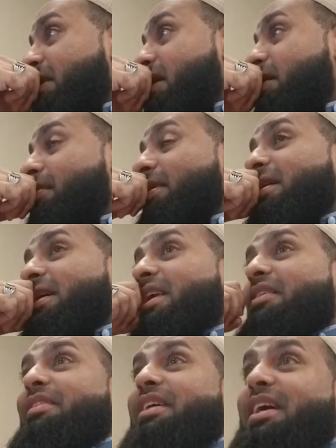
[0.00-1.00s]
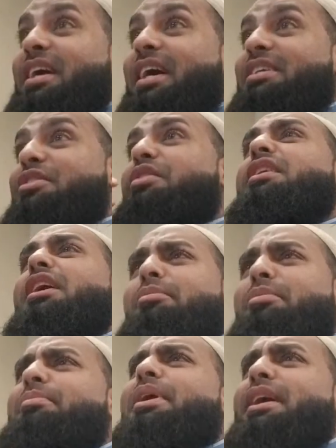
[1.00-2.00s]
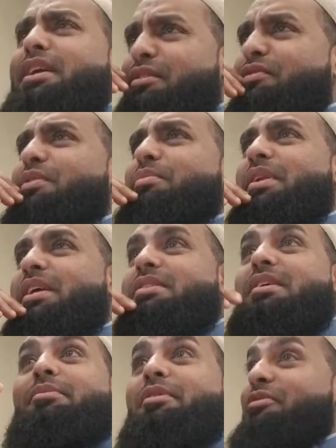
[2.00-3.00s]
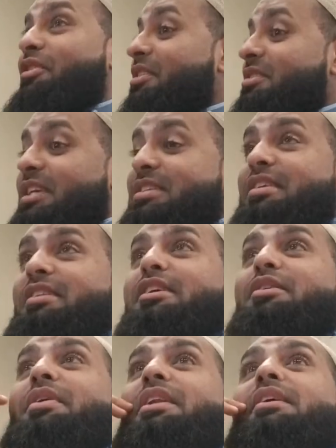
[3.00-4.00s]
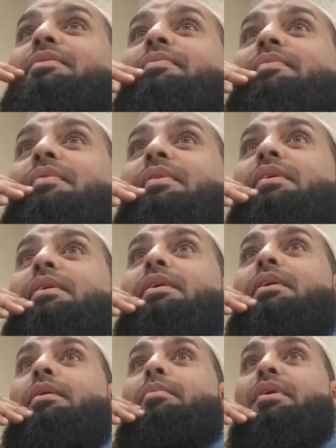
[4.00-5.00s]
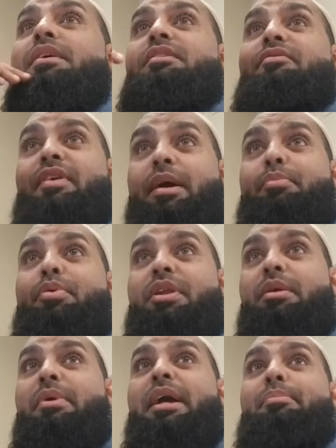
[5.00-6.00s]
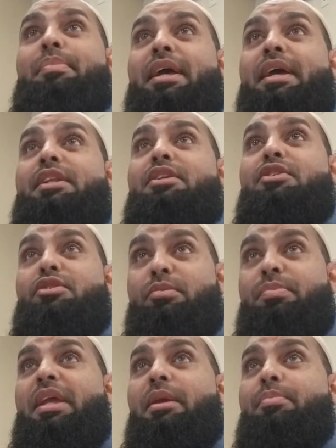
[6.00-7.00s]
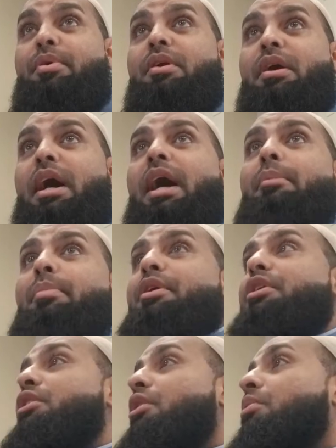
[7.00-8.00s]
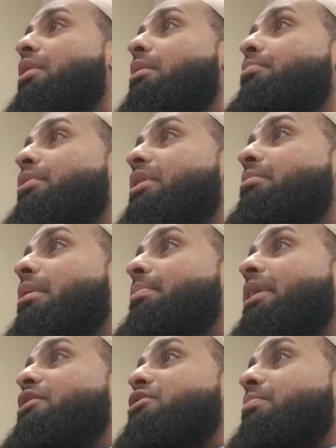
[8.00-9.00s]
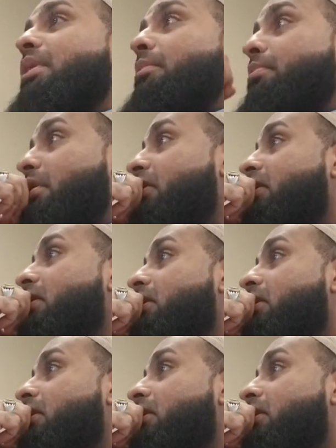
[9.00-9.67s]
And they're like, even that guy's like, okay, I'll be back in a few minutes. My father's gonna sit there and read it. Because if I'm putting my pen to paper, I better know what I'm putting my pen to paper.